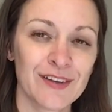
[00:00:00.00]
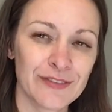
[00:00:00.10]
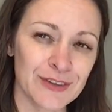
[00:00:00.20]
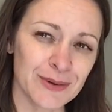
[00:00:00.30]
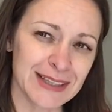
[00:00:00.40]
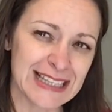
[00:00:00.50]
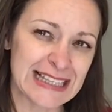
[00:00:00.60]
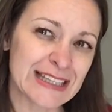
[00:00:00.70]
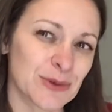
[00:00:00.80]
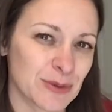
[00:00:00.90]
for
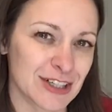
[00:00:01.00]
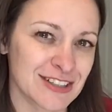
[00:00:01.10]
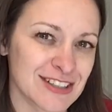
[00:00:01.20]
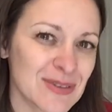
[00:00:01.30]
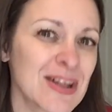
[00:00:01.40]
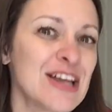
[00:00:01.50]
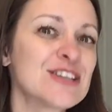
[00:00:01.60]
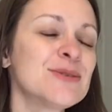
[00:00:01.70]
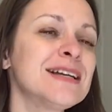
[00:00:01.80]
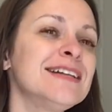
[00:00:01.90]
really little words.
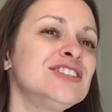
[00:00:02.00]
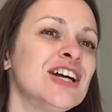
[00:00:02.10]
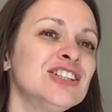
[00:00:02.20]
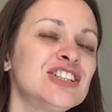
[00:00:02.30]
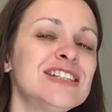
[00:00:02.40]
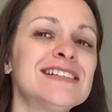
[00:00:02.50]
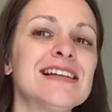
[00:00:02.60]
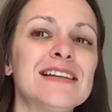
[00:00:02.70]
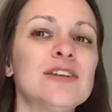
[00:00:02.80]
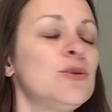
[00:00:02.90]
So a conjunction is a
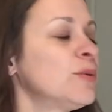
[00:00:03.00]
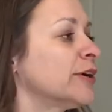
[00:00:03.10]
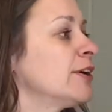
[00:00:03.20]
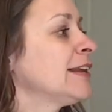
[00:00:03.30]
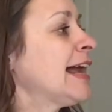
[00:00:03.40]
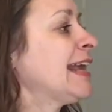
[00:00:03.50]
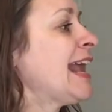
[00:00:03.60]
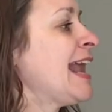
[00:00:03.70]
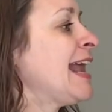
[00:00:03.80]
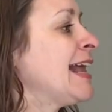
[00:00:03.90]
little word like
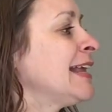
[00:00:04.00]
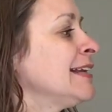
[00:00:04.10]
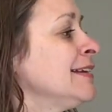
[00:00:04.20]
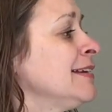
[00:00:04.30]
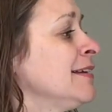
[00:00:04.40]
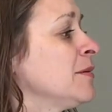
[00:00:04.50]
and,